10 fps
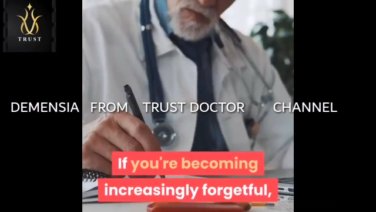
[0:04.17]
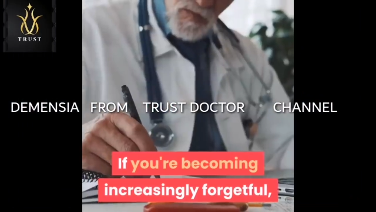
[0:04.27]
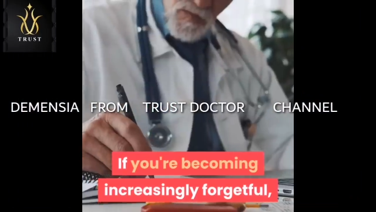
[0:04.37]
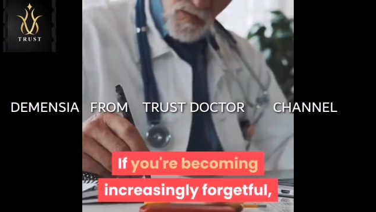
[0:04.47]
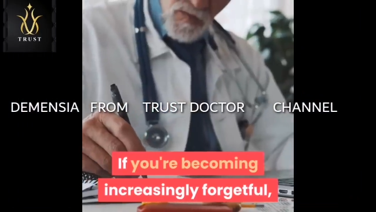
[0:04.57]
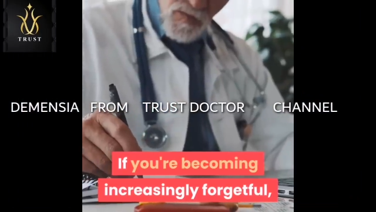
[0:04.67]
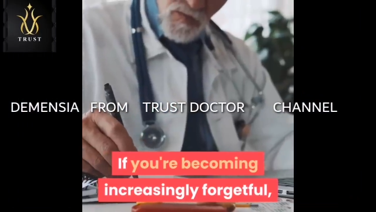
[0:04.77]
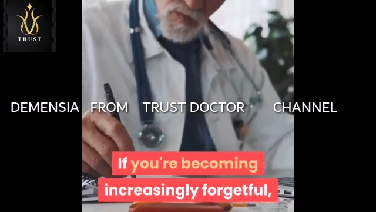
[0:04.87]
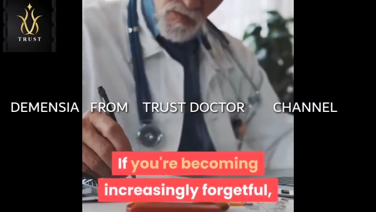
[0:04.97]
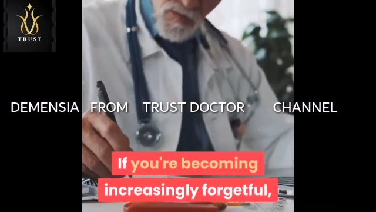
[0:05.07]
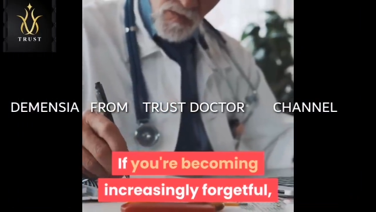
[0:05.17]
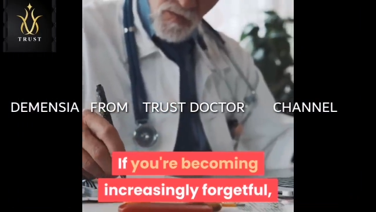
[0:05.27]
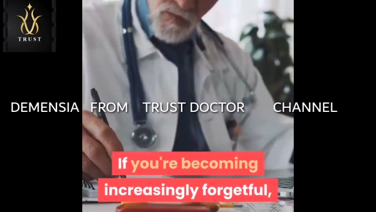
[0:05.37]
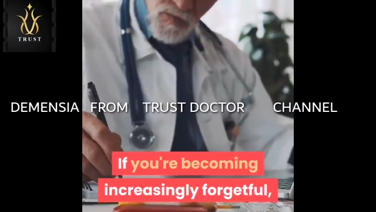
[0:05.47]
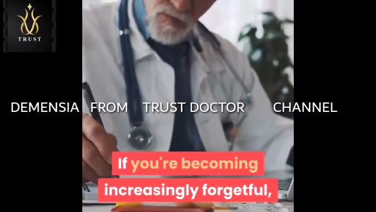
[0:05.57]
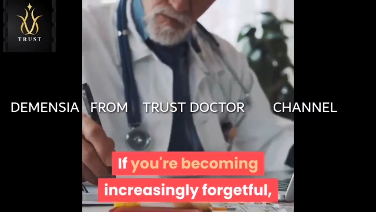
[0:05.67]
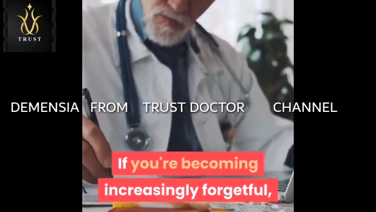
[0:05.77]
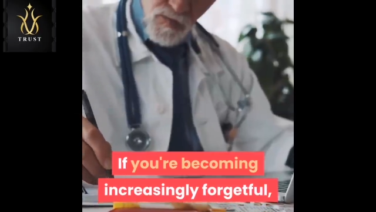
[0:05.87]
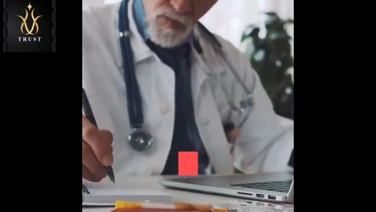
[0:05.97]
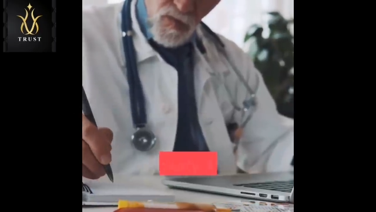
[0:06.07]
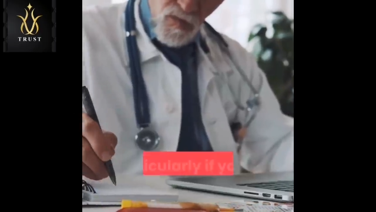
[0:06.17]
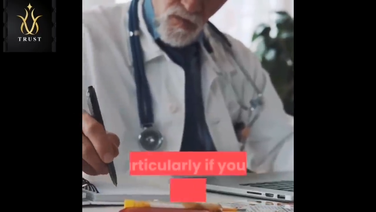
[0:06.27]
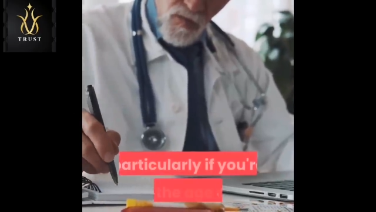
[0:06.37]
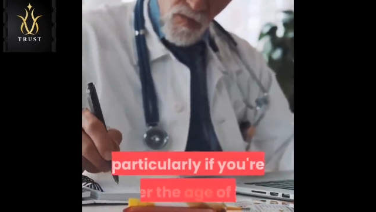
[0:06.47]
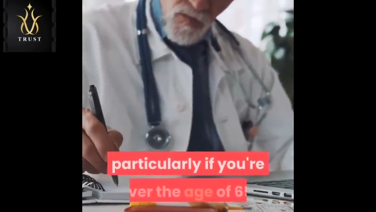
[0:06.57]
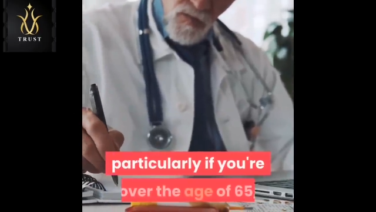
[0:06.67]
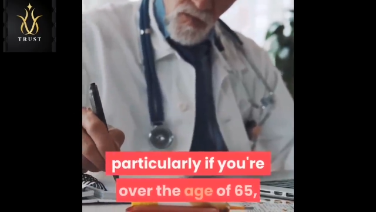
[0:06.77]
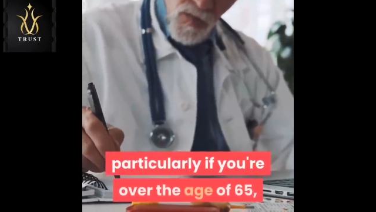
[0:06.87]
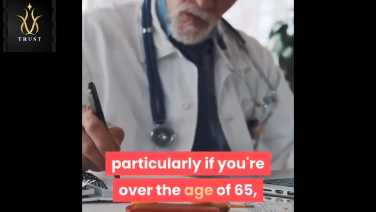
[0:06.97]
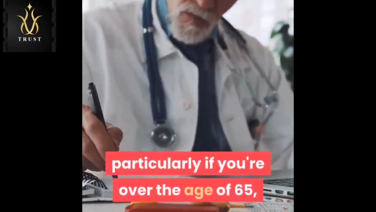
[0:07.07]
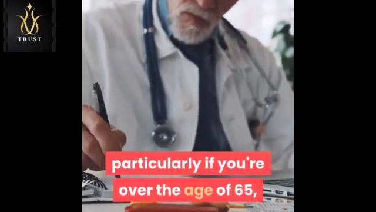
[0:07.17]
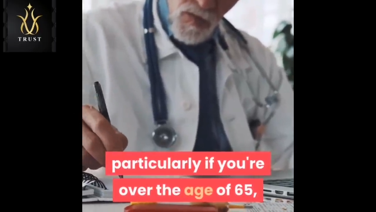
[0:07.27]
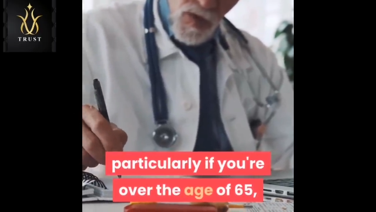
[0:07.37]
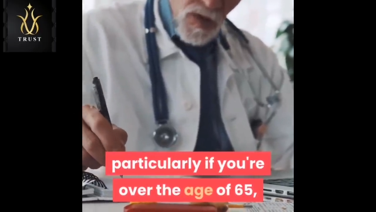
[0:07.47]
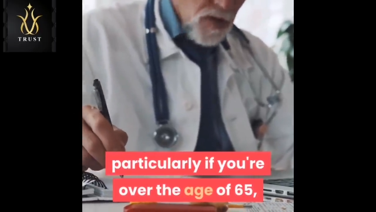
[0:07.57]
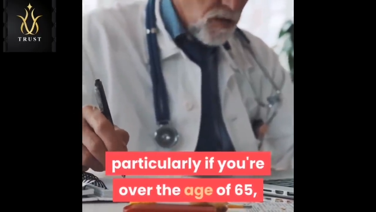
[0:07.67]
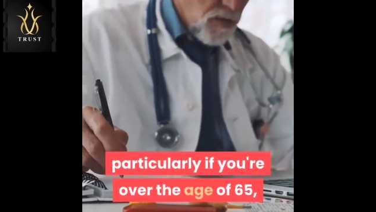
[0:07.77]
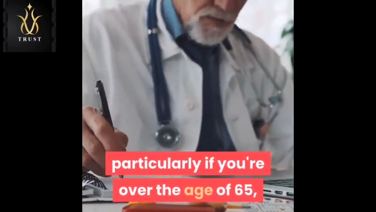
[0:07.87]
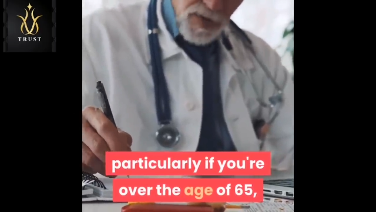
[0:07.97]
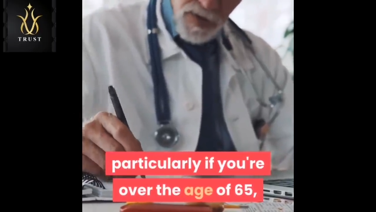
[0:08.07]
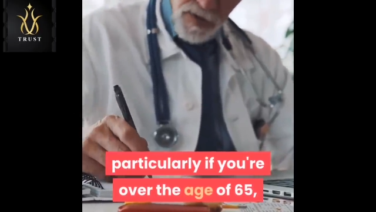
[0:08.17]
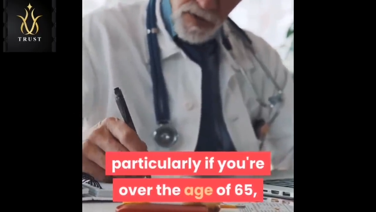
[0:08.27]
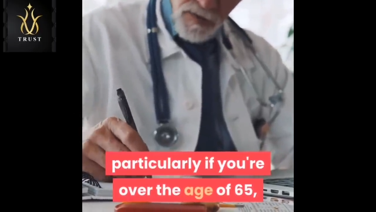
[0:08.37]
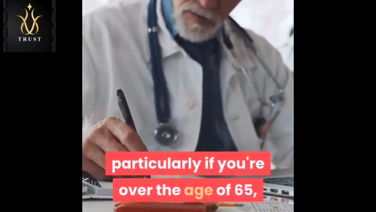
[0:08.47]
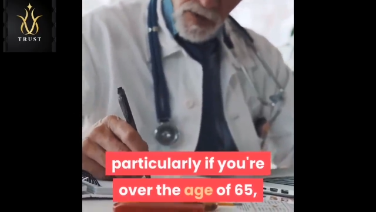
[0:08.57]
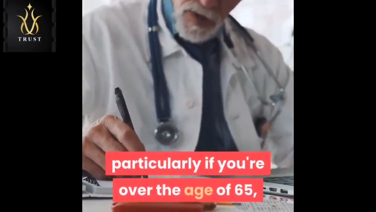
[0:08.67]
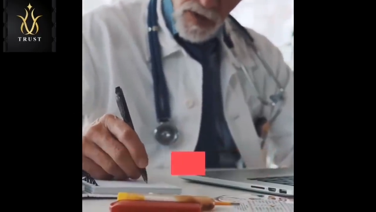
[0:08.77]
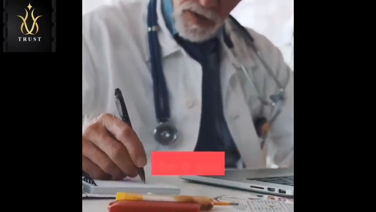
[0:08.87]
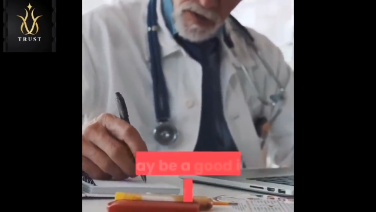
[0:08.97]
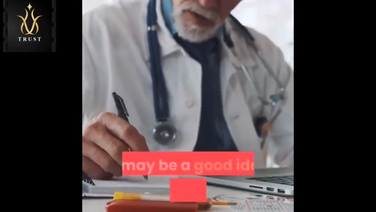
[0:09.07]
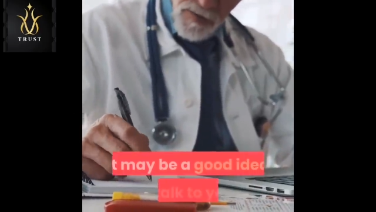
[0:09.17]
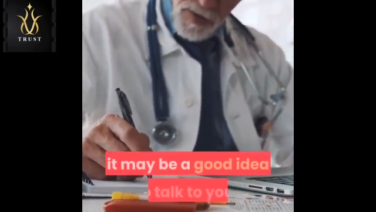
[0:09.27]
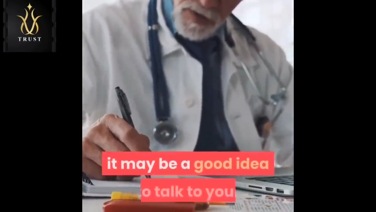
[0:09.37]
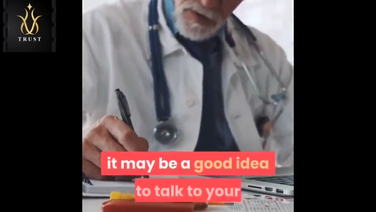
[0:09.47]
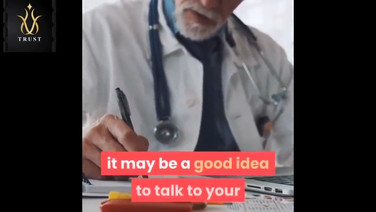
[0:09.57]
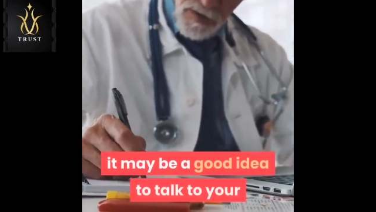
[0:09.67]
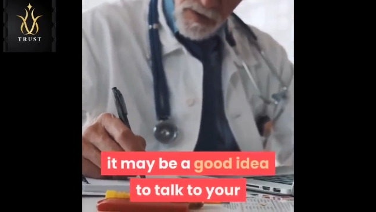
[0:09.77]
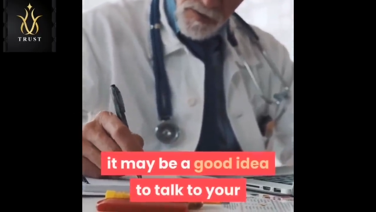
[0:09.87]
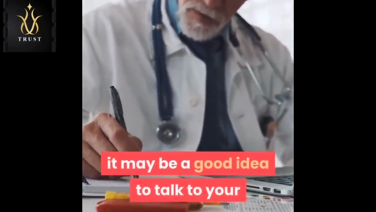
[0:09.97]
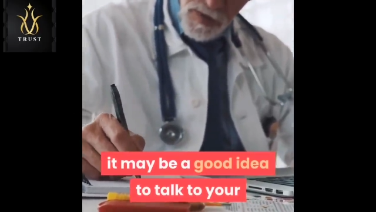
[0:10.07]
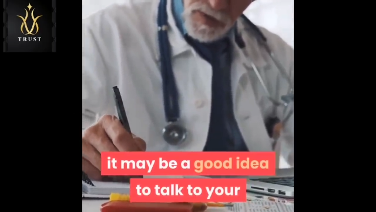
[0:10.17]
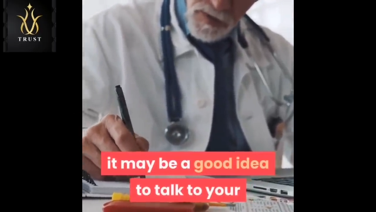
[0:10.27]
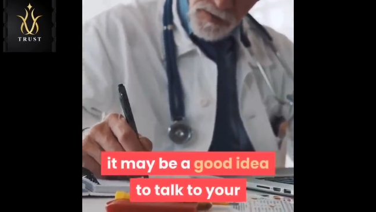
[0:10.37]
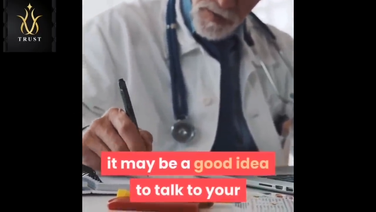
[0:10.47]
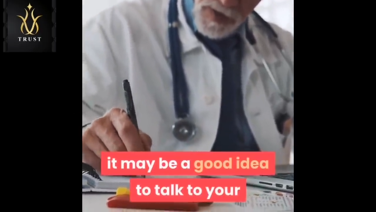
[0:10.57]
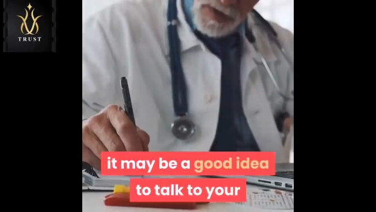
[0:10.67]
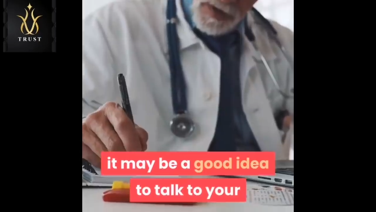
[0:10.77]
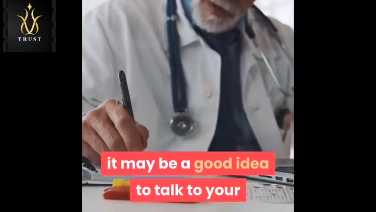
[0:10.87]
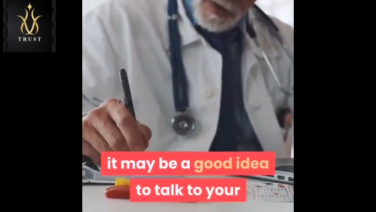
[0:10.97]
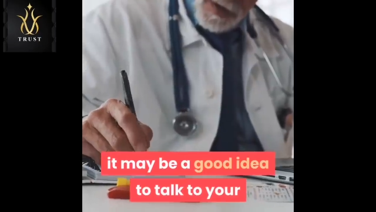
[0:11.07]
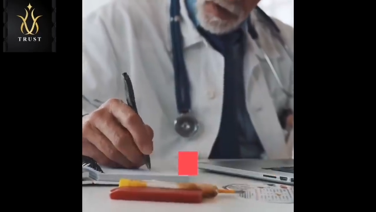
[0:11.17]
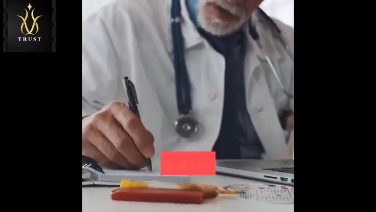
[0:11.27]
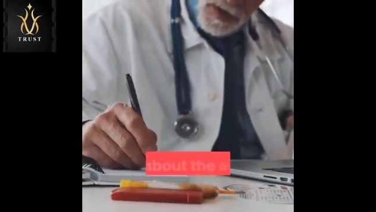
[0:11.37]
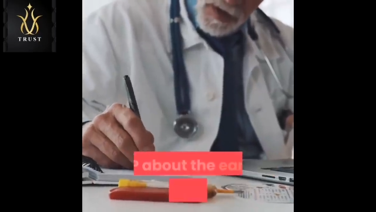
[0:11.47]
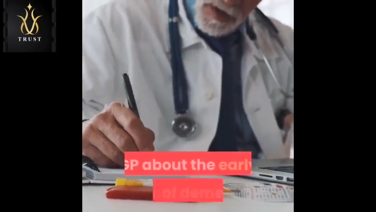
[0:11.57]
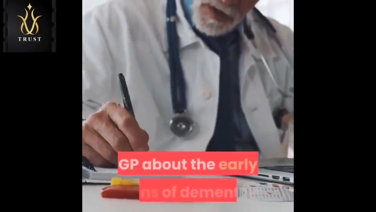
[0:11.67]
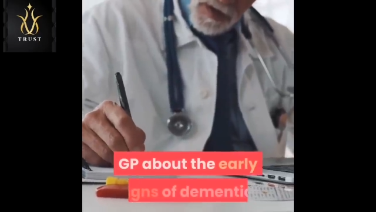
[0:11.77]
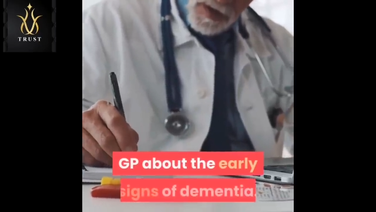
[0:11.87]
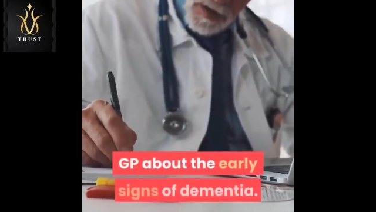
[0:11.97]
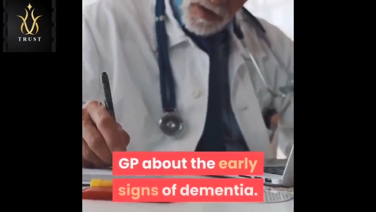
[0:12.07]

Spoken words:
[unreadable: no face in view]